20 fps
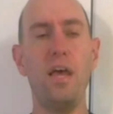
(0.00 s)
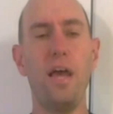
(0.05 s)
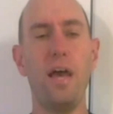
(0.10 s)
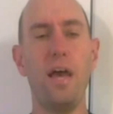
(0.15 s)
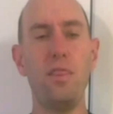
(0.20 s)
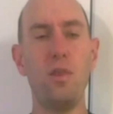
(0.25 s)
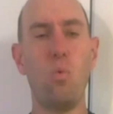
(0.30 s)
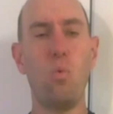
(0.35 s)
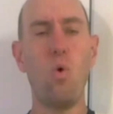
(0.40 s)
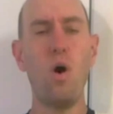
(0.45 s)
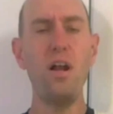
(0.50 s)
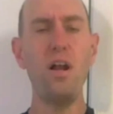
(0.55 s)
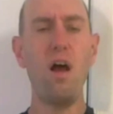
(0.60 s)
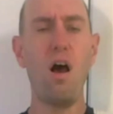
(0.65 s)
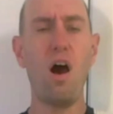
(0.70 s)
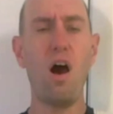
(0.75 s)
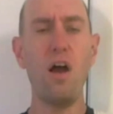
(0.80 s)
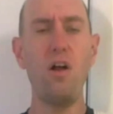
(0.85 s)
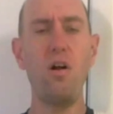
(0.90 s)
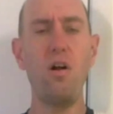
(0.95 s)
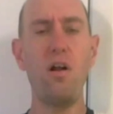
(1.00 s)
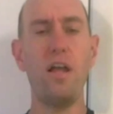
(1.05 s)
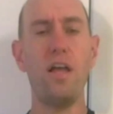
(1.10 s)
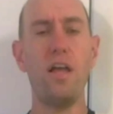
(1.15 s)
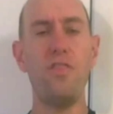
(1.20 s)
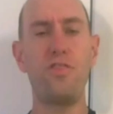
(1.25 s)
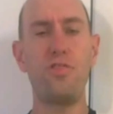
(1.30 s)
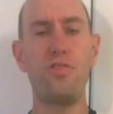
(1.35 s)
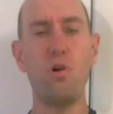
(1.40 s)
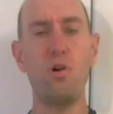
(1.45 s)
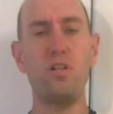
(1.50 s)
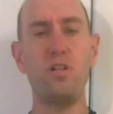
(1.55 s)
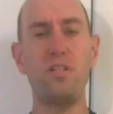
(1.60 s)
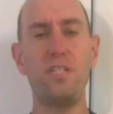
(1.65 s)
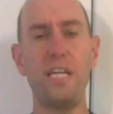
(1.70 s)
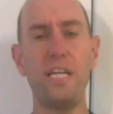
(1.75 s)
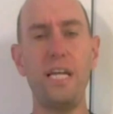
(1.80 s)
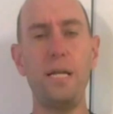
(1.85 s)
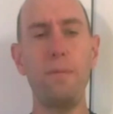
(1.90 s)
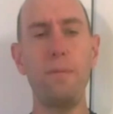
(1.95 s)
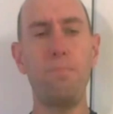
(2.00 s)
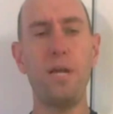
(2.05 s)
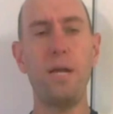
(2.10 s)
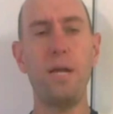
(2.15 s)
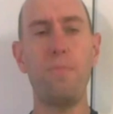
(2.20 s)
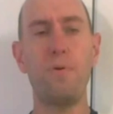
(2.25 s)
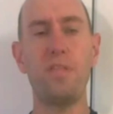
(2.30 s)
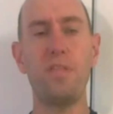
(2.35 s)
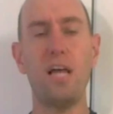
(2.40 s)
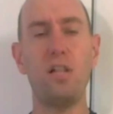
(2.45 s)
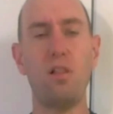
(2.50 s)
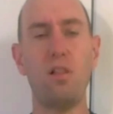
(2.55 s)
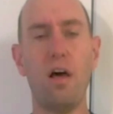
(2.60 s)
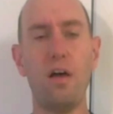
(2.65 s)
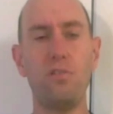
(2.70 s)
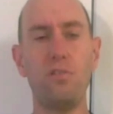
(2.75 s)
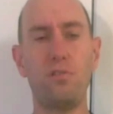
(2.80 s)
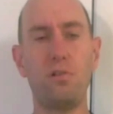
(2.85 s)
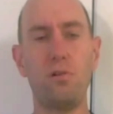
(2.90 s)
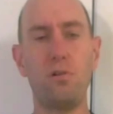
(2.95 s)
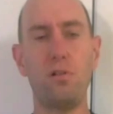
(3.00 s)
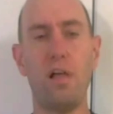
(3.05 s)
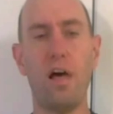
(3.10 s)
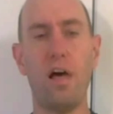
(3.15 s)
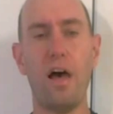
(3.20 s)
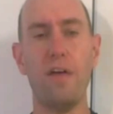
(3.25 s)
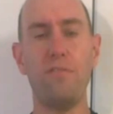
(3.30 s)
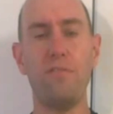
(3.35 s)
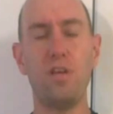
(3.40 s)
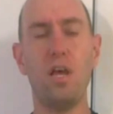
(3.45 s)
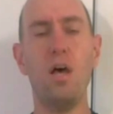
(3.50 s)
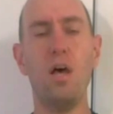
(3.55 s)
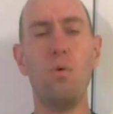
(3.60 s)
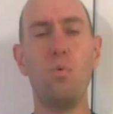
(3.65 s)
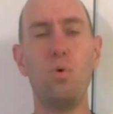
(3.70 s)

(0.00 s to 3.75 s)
and the 113 people that lost their lives